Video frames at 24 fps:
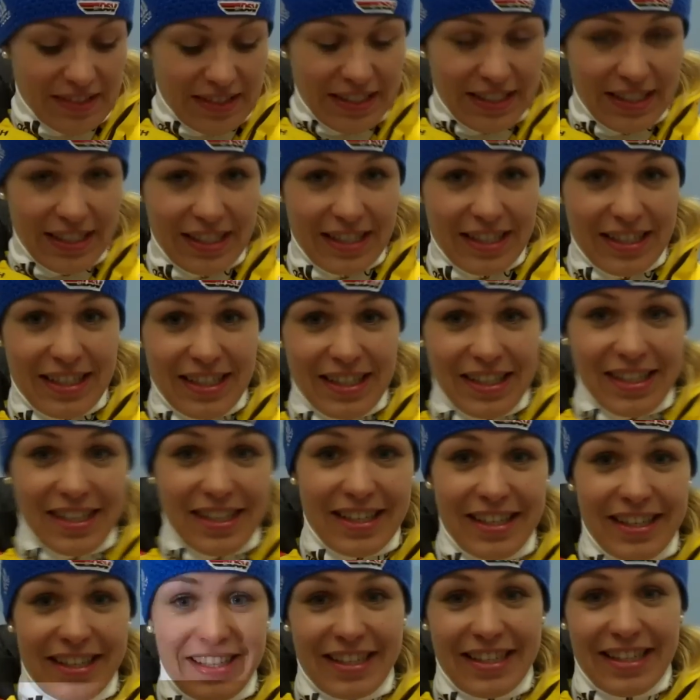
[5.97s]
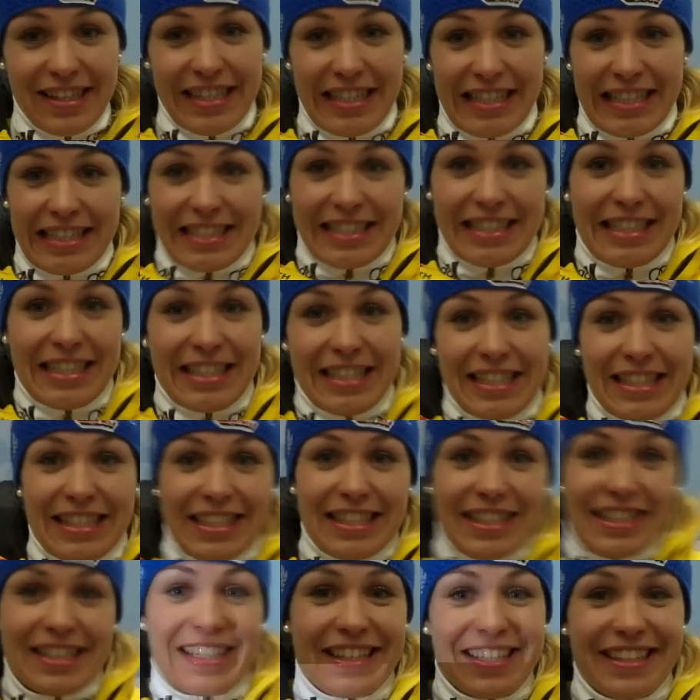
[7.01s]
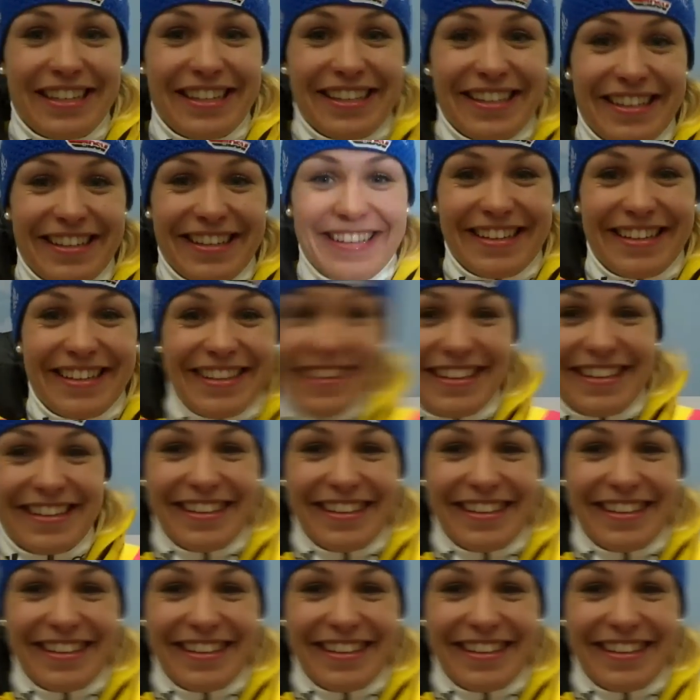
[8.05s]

out of ten sprints did you ever expect